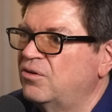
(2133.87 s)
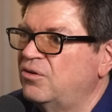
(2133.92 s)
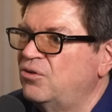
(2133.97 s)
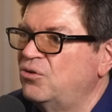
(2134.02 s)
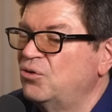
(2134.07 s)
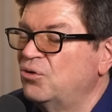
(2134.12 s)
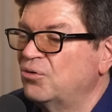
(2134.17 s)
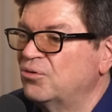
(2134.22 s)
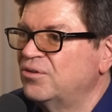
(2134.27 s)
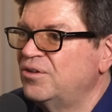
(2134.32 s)

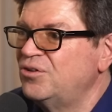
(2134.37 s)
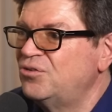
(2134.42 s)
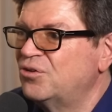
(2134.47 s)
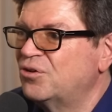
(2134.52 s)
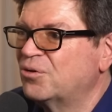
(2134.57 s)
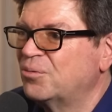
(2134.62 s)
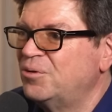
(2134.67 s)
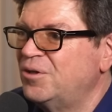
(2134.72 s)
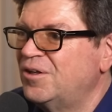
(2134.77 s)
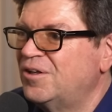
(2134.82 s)
You don't need to
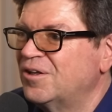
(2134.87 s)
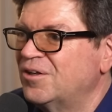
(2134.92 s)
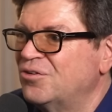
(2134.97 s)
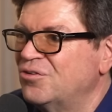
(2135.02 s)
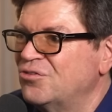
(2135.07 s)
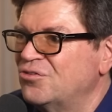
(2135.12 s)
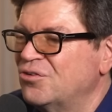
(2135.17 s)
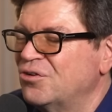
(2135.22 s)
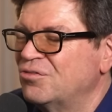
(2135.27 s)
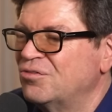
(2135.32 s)
communicate
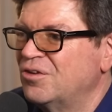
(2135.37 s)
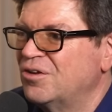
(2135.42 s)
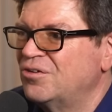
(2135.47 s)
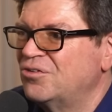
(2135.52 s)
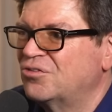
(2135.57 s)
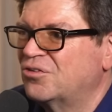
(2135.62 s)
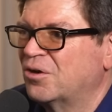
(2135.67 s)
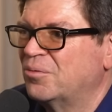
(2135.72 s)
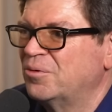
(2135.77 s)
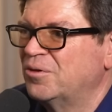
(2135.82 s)
the stuff that
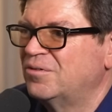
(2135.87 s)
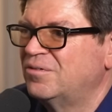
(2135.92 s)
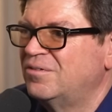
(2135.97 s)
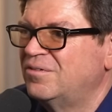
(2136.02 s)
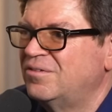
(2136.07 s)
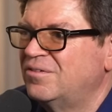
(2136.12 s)
is common